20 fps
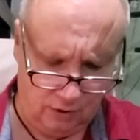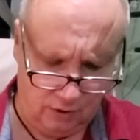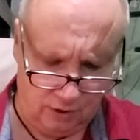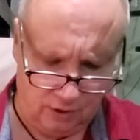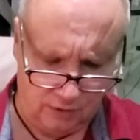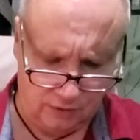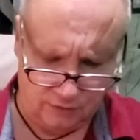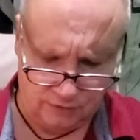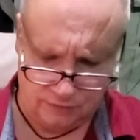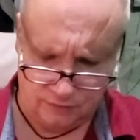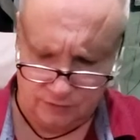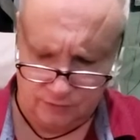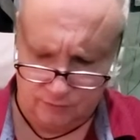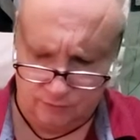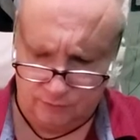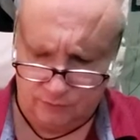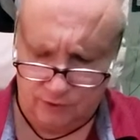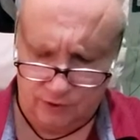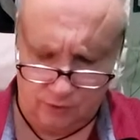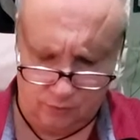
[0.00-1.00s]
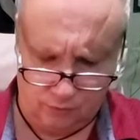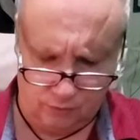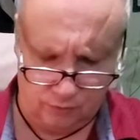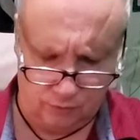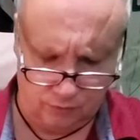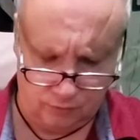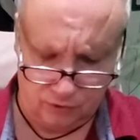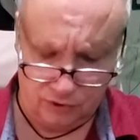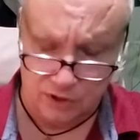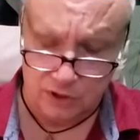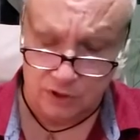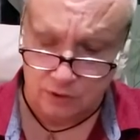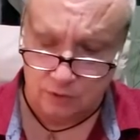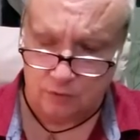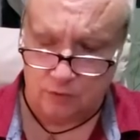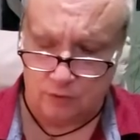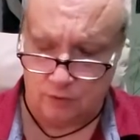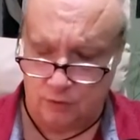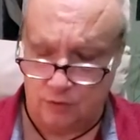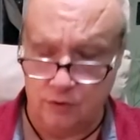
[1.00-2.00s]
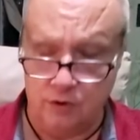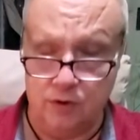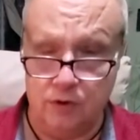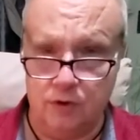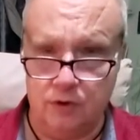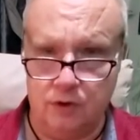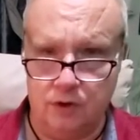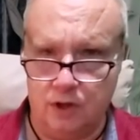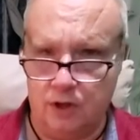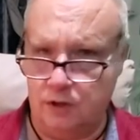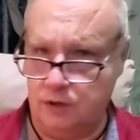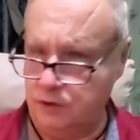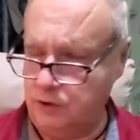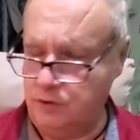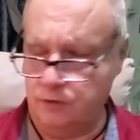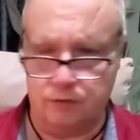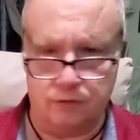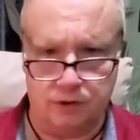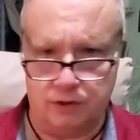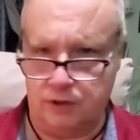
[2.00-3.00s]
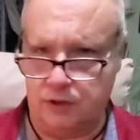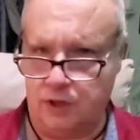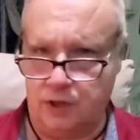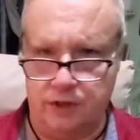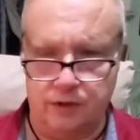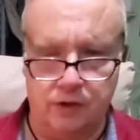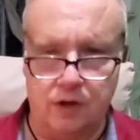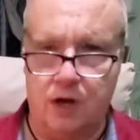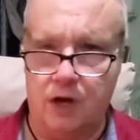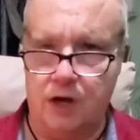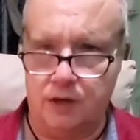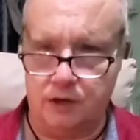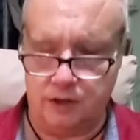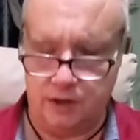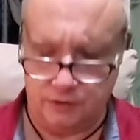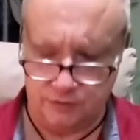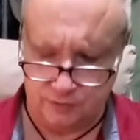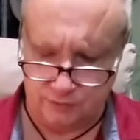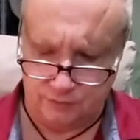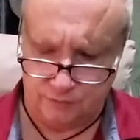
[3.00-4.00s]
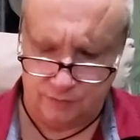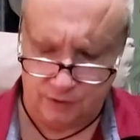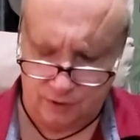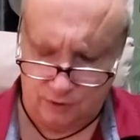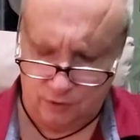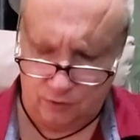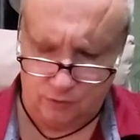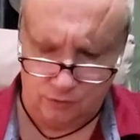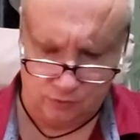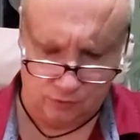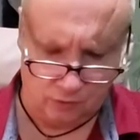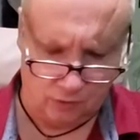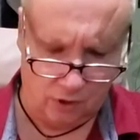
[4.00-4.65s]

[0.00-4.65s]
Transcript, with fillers: as if they are your healer, literally, like, not as if they are your